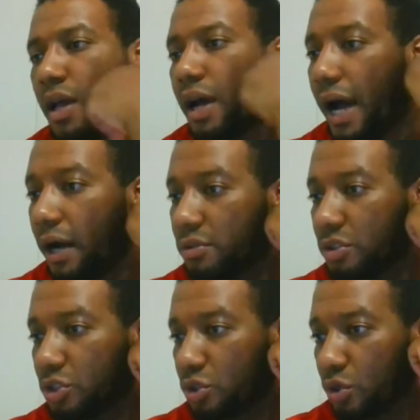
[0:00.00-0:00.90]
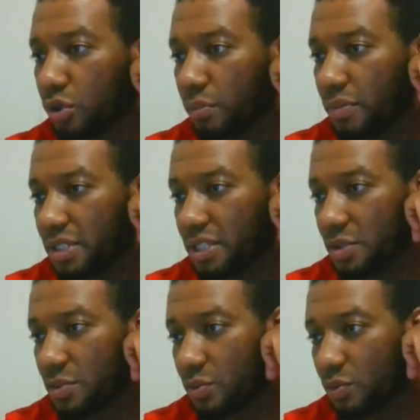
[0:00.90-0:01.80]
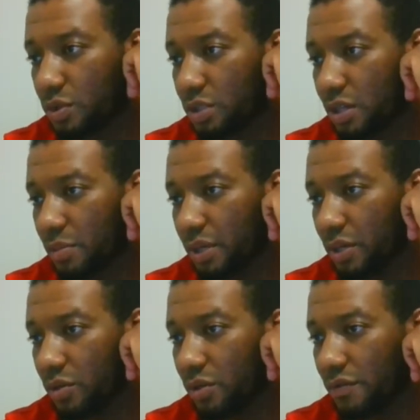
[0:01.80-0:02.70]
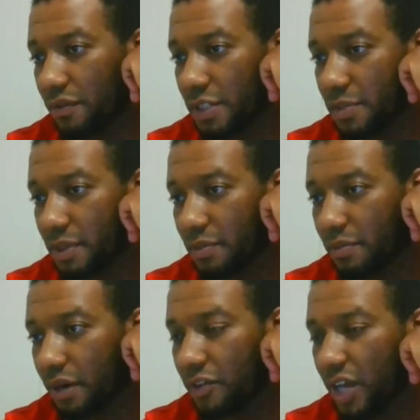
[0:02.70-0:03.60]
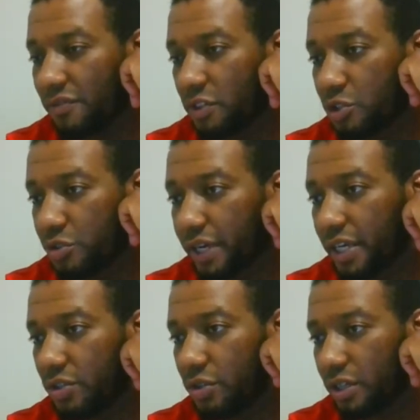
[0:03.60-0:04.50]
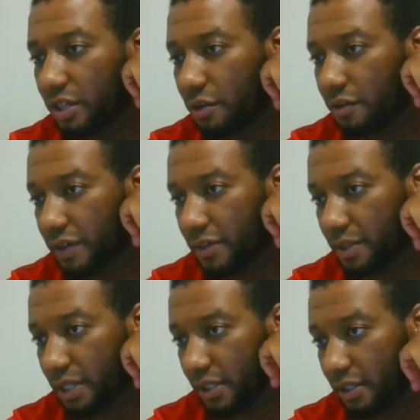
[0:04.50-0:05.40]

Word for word: How did you know your missus was gonna be a good investment, bro? You have to train your girlfriend, bro.